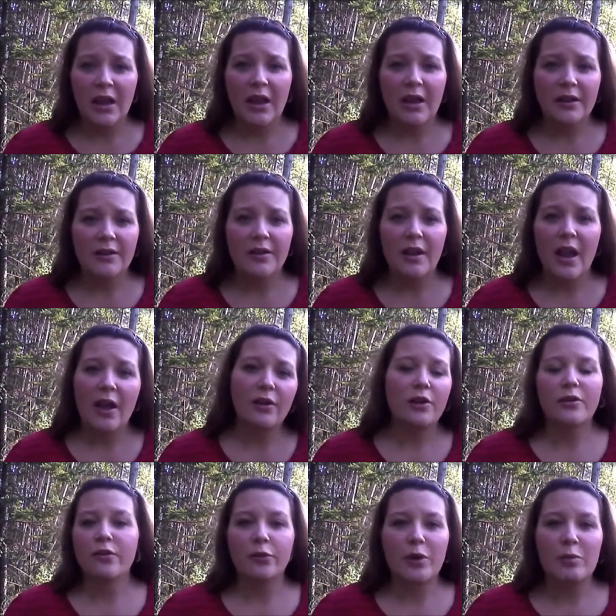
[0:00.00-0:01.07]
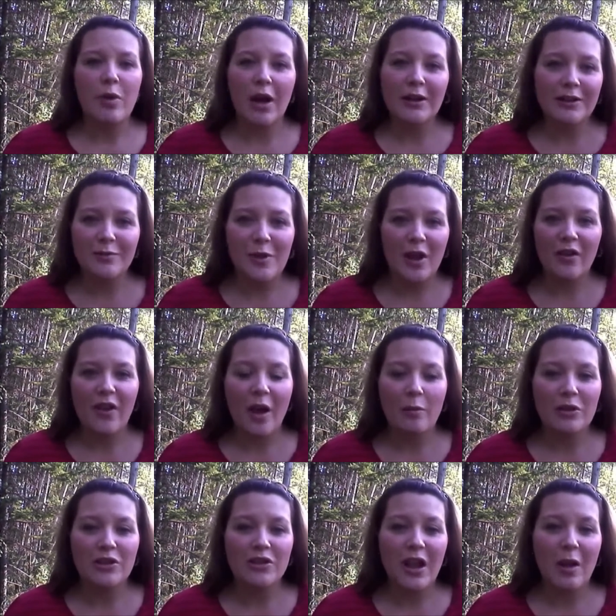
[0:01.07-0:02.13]
and now you've reminded me of how
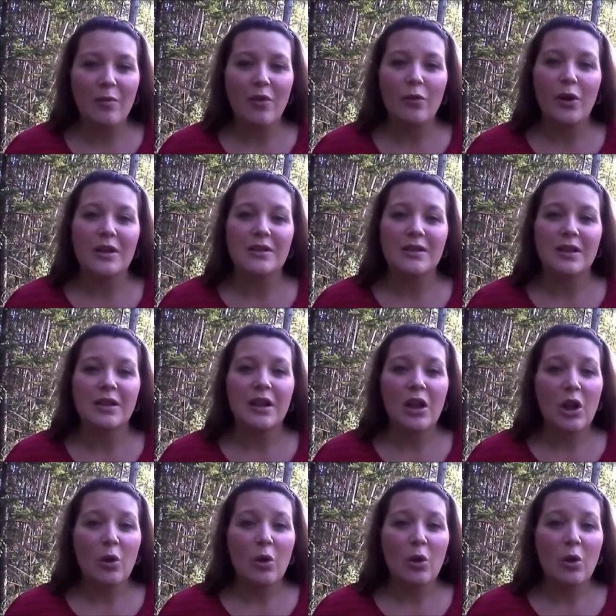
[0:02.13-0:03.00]
much time I've wasted.